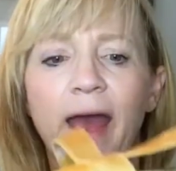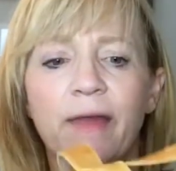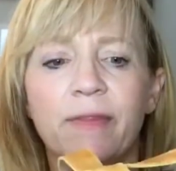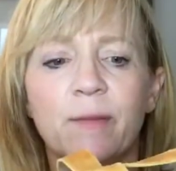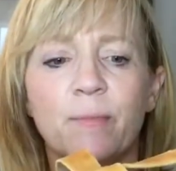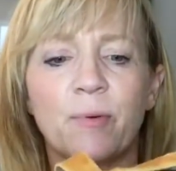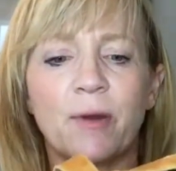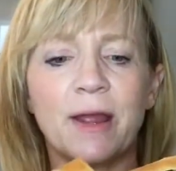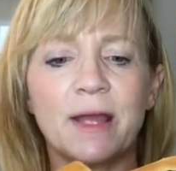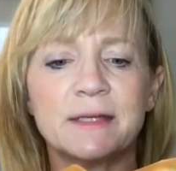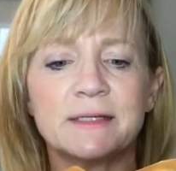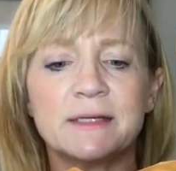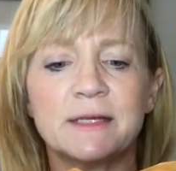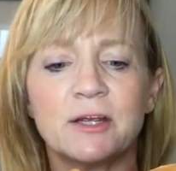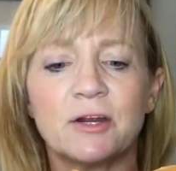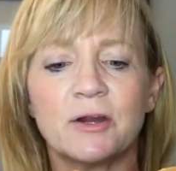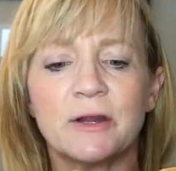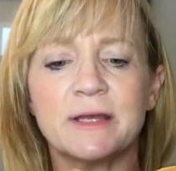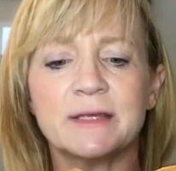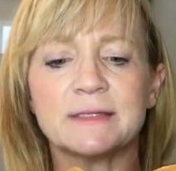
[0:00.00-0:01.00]
the brand
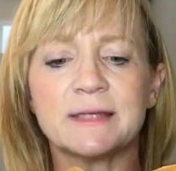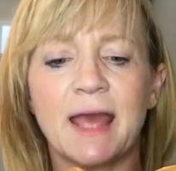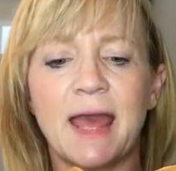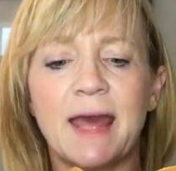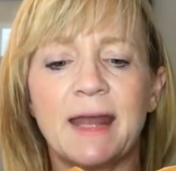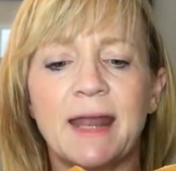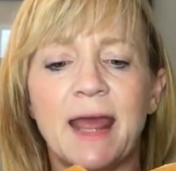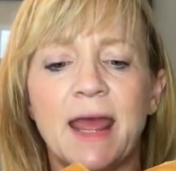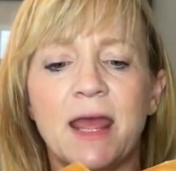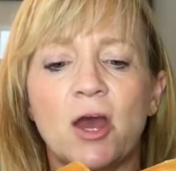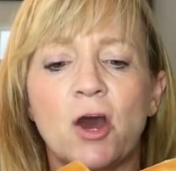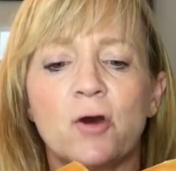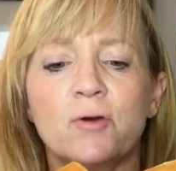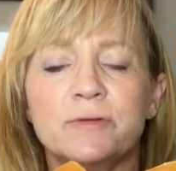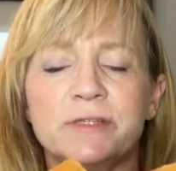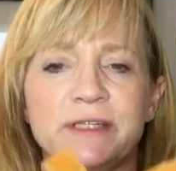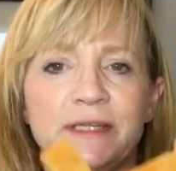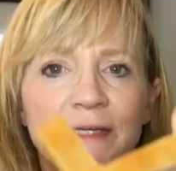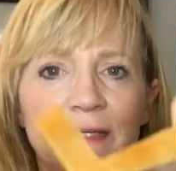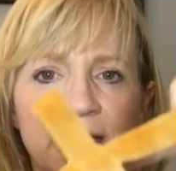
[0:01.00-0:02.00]
here is
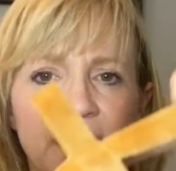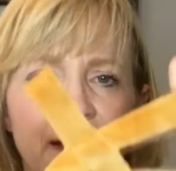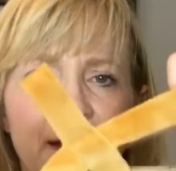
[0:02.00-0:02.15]
N-A-O-T. I